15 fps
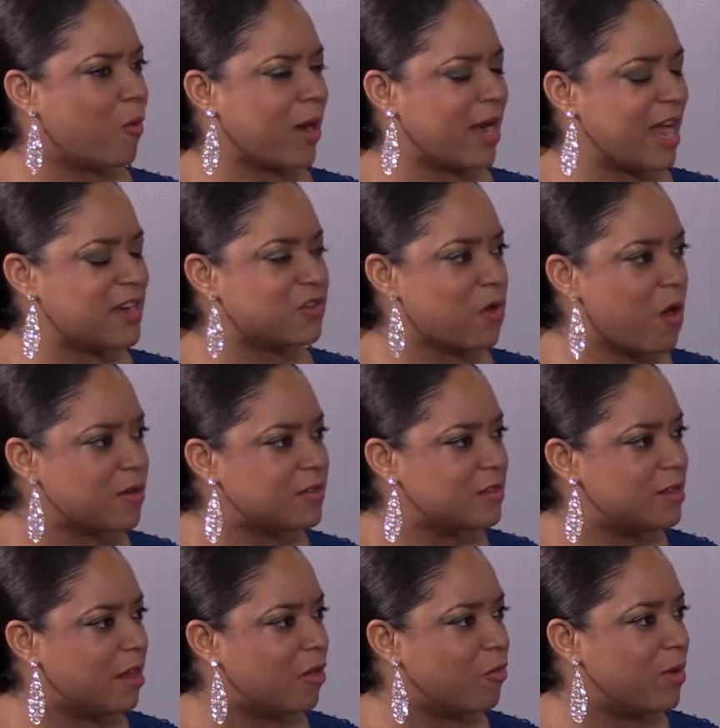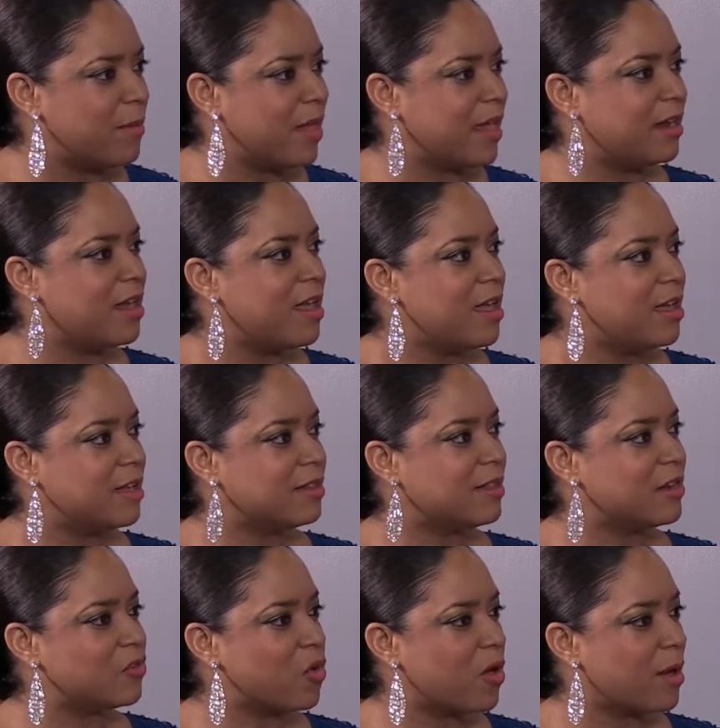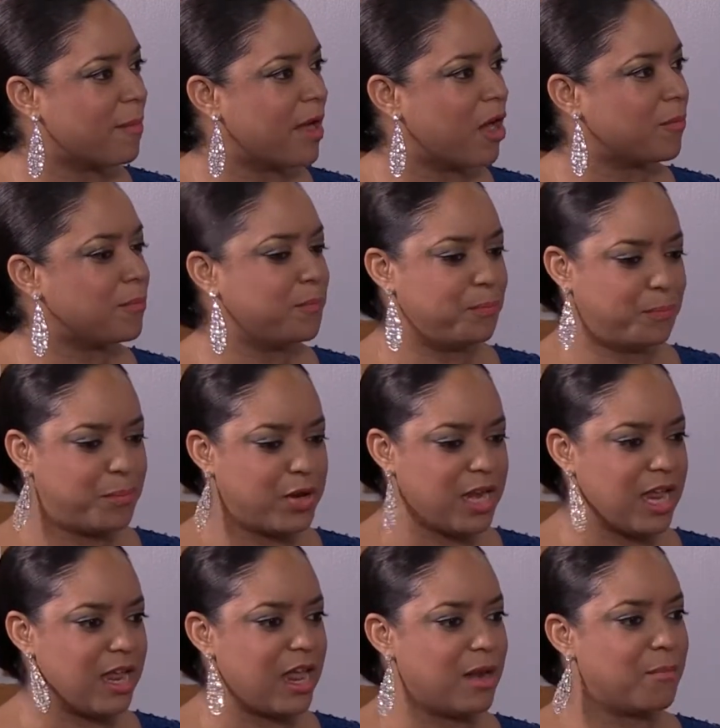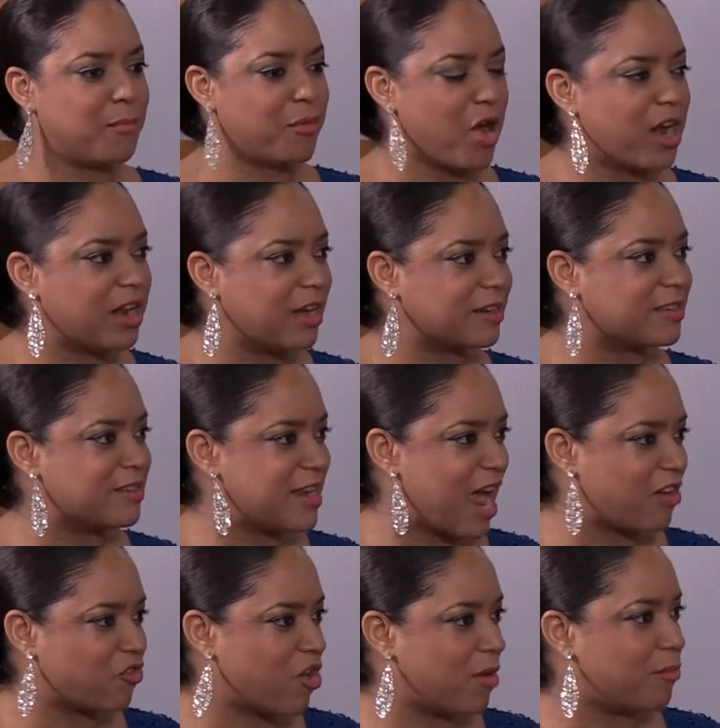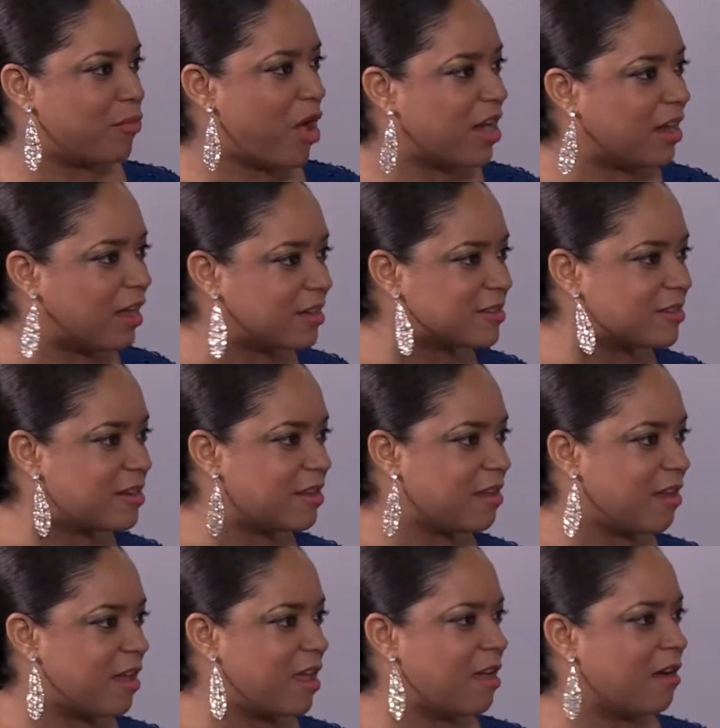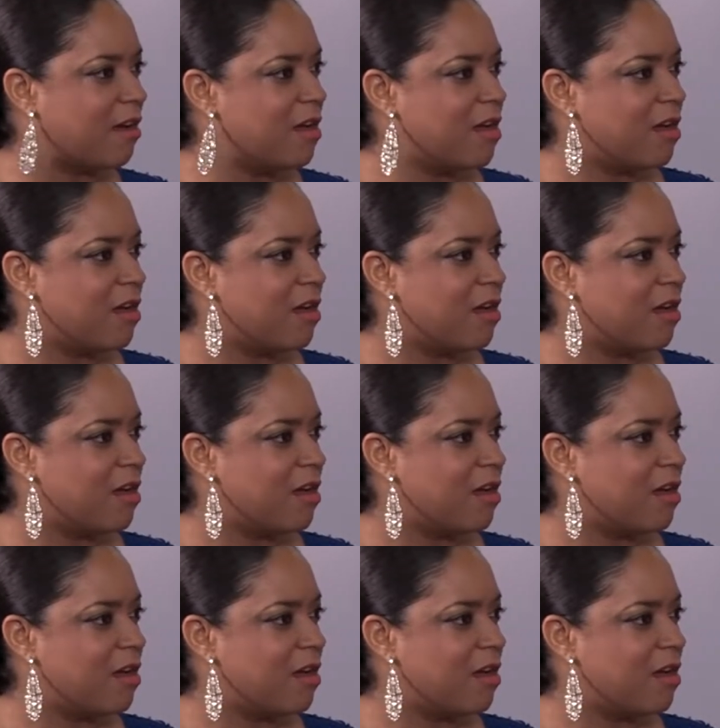when I talk to young women, they talk about putting in products, natural products in their hair.